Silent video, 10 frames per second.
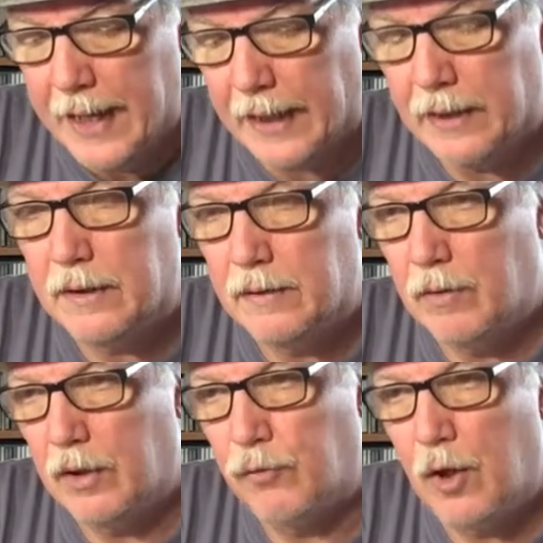And
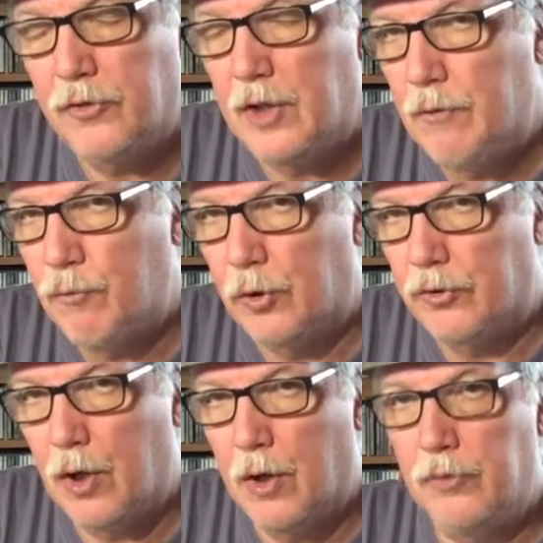as far as
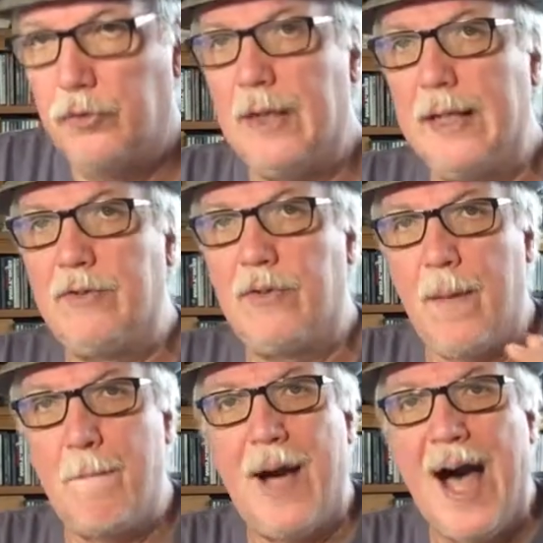Keyforge goes, it's
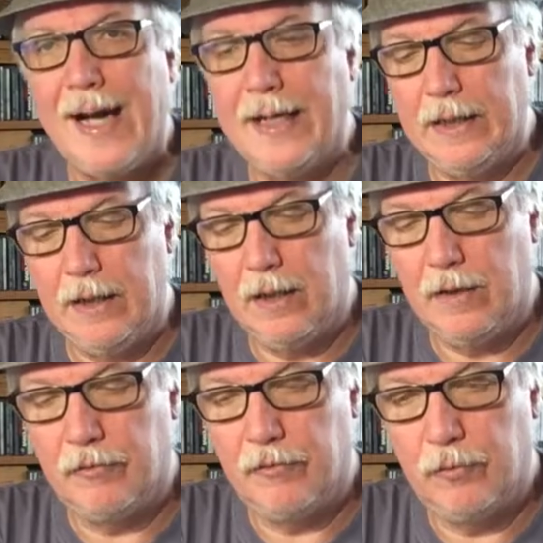the pocket
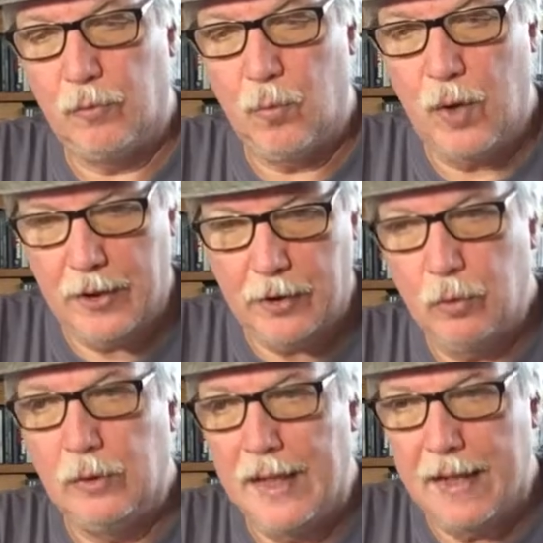of where
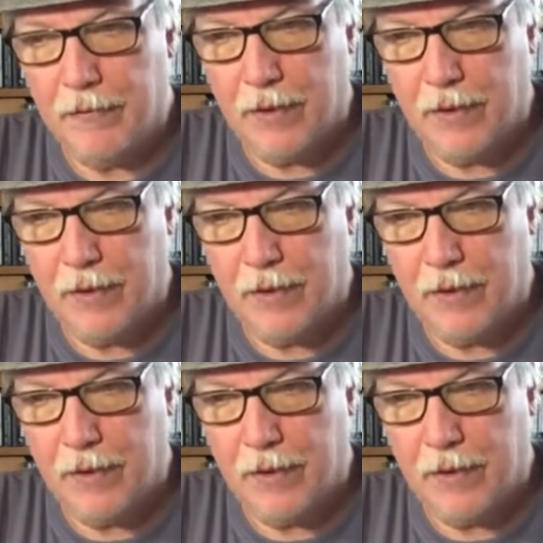you live.